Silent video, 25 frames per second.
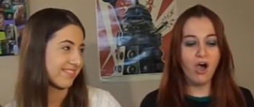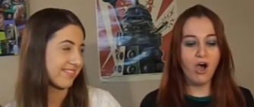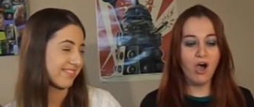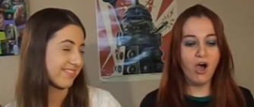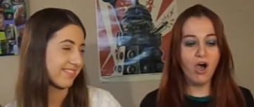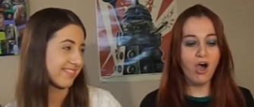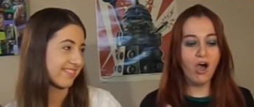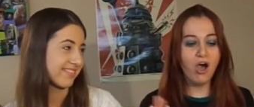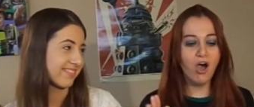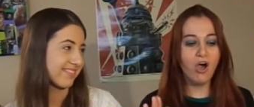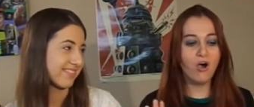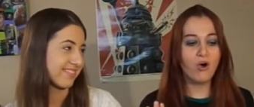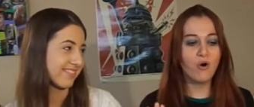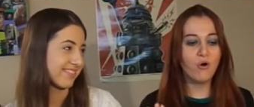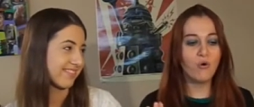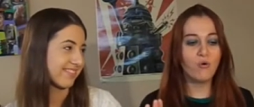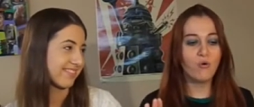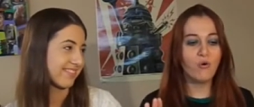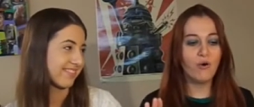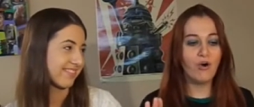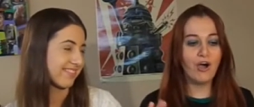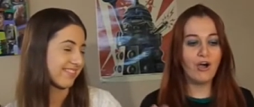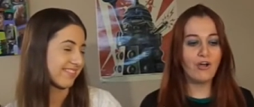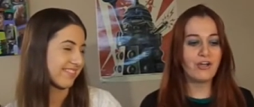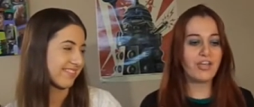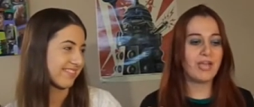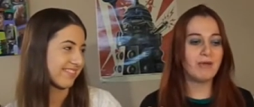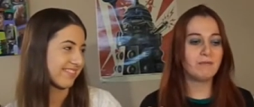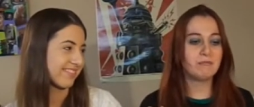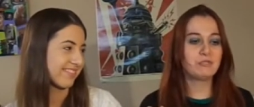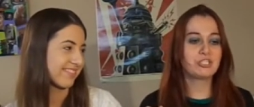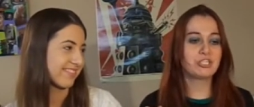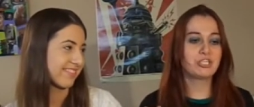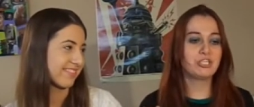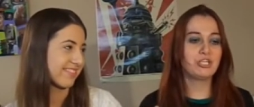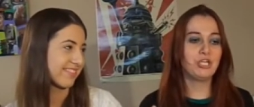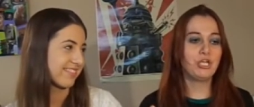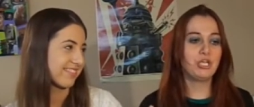Speaker 1: oh, okay, I'm
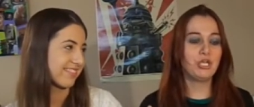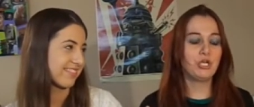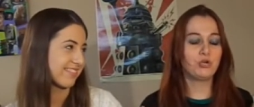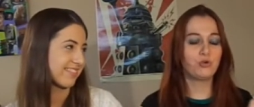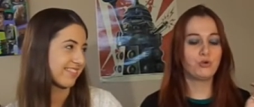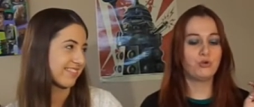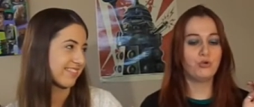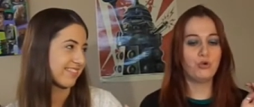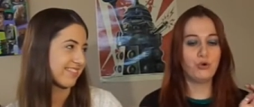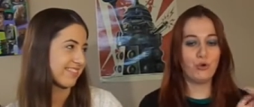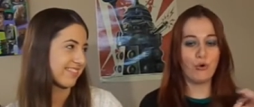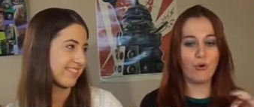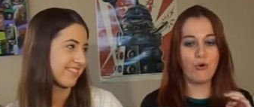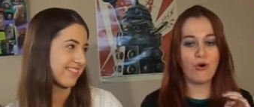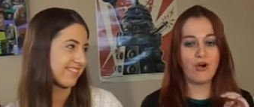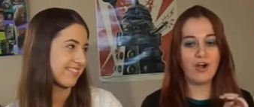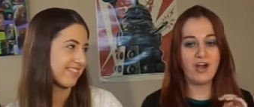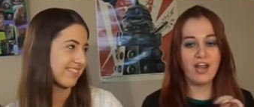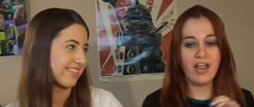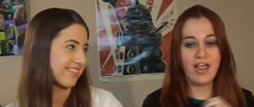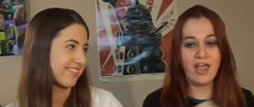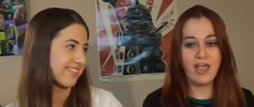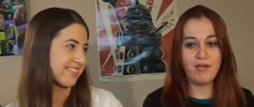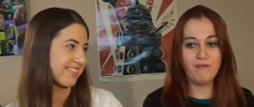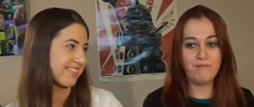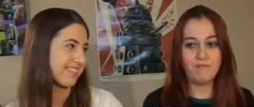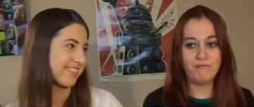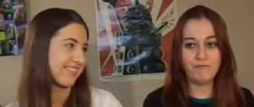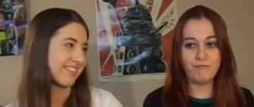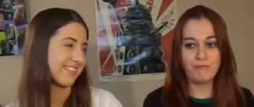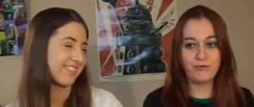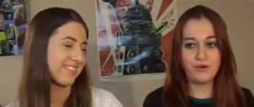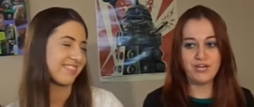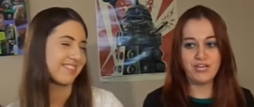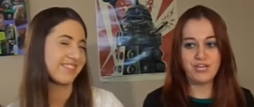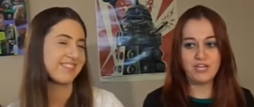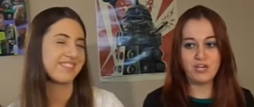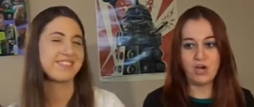just going to ignore
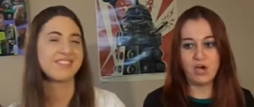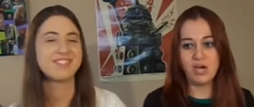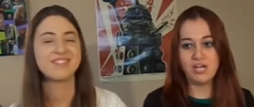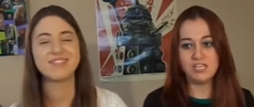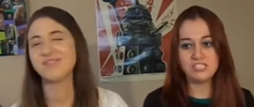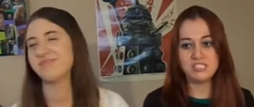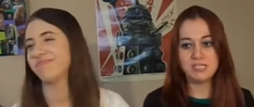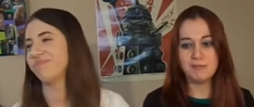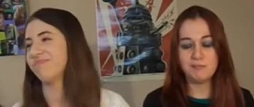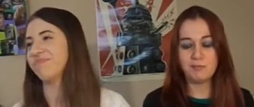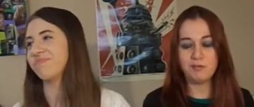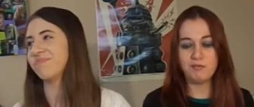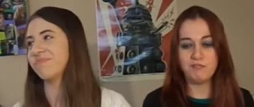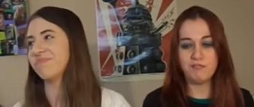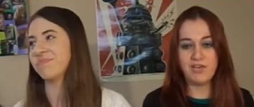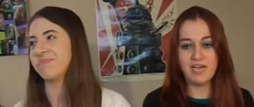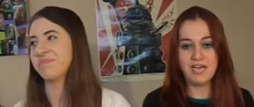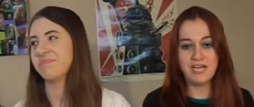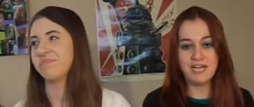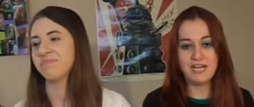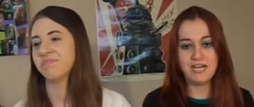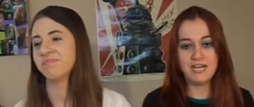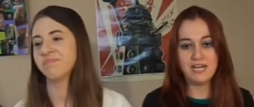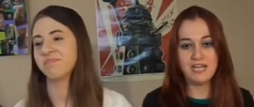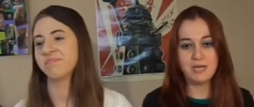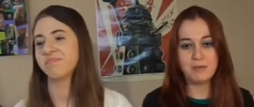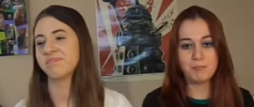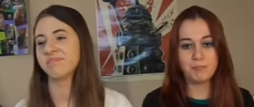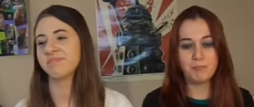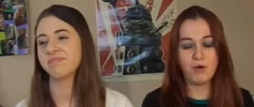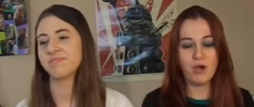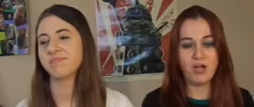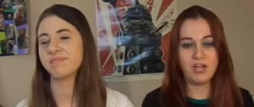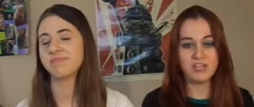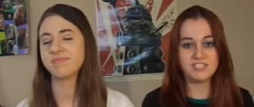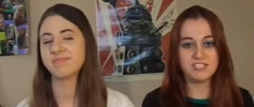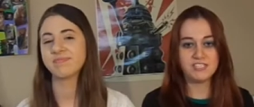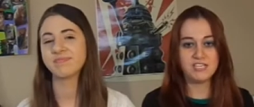every concept of editing
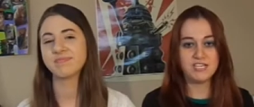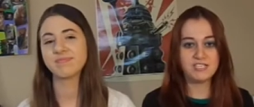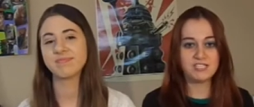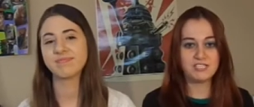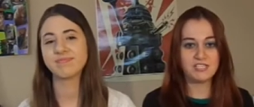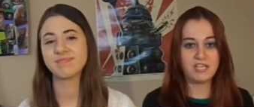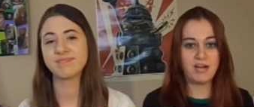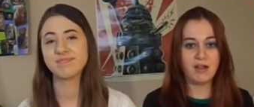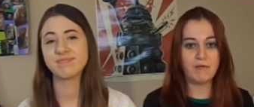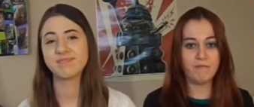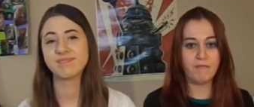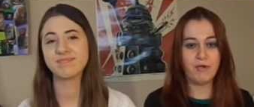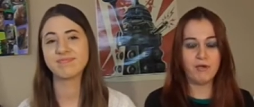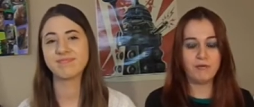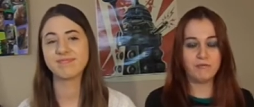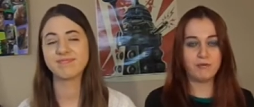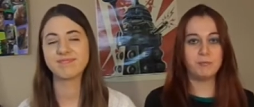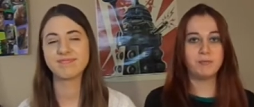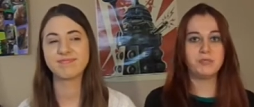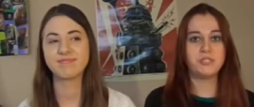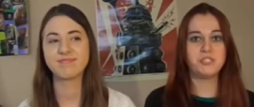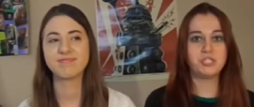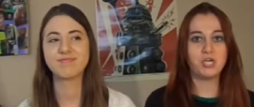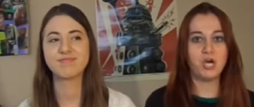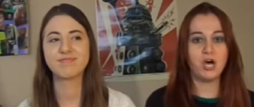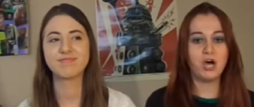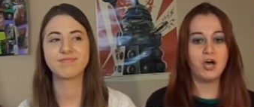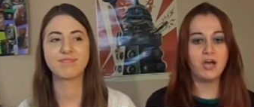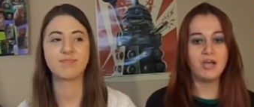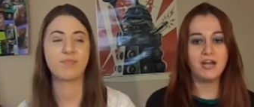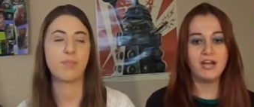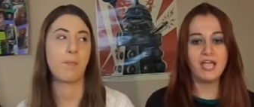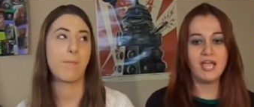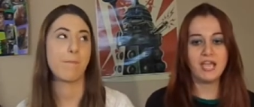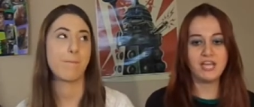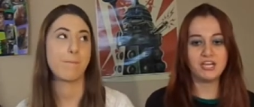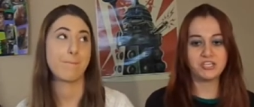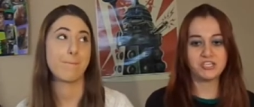process that I've ever been
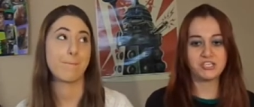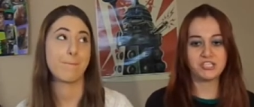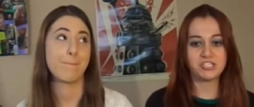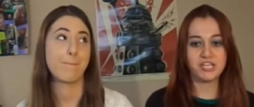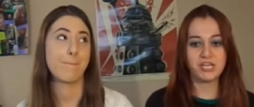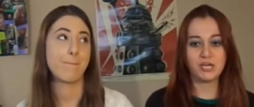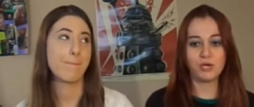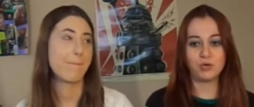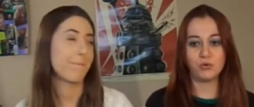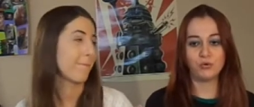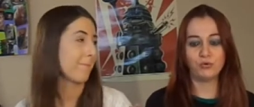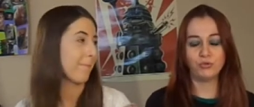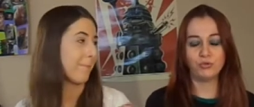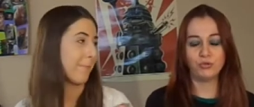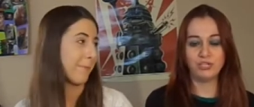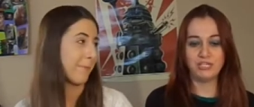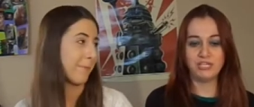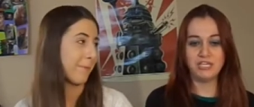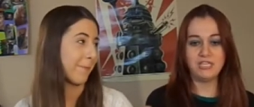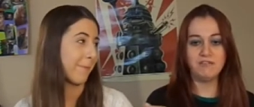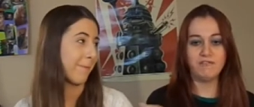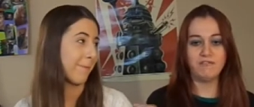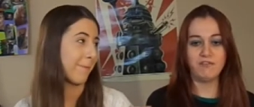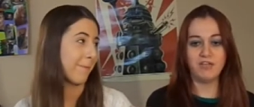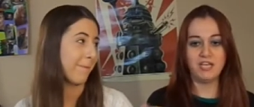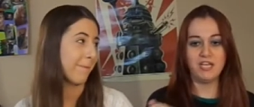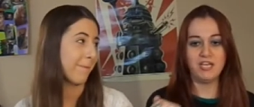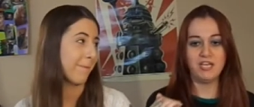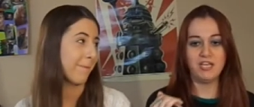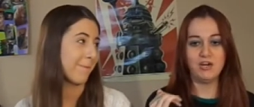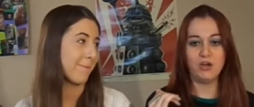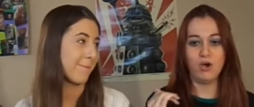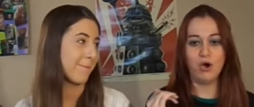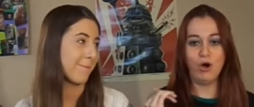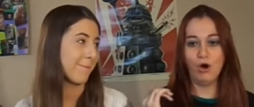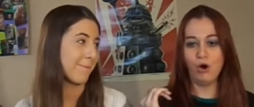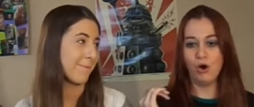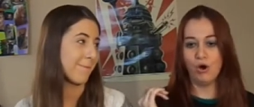taught and just like leave
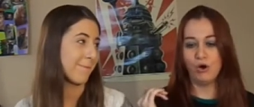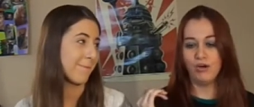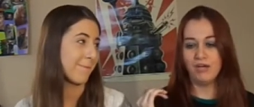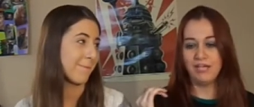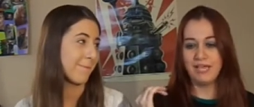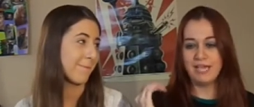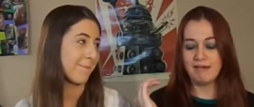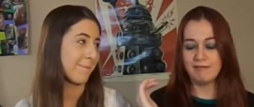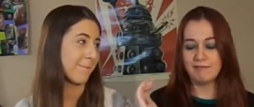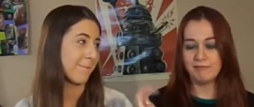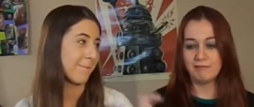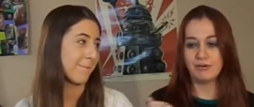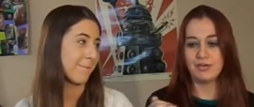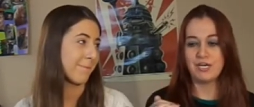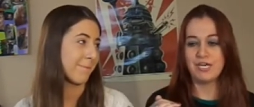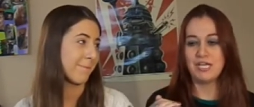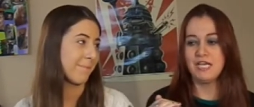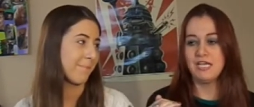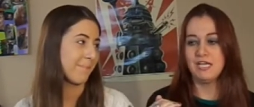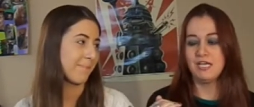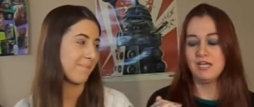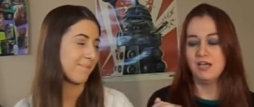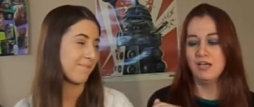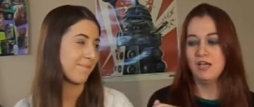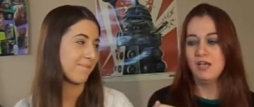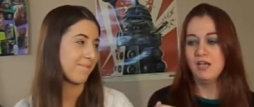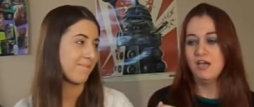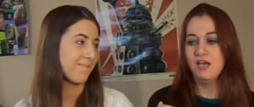in every